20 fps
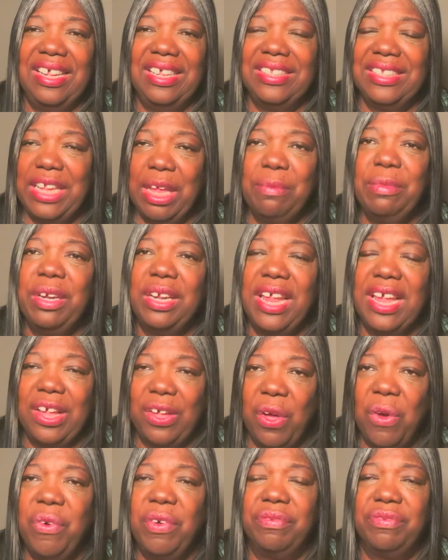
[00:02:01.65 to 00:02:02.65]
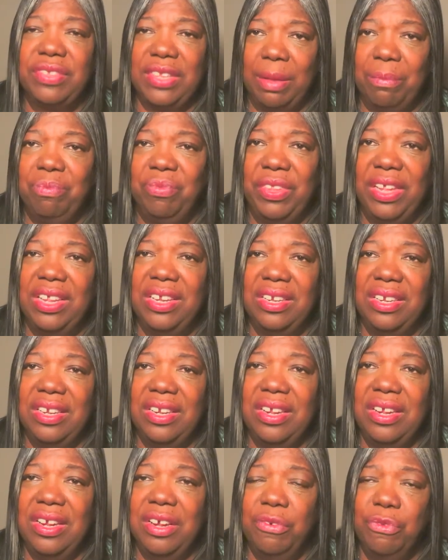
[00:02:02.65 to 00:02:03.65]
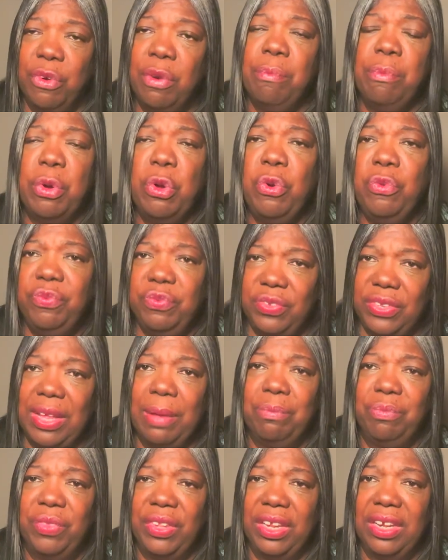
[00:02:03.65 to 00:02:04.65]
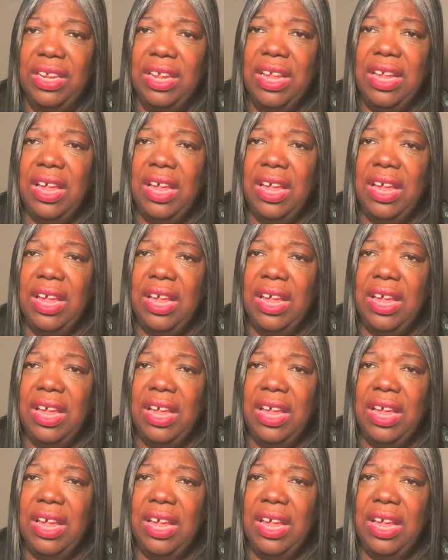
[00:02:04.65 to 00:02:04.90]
It's time to let go of something, remove something.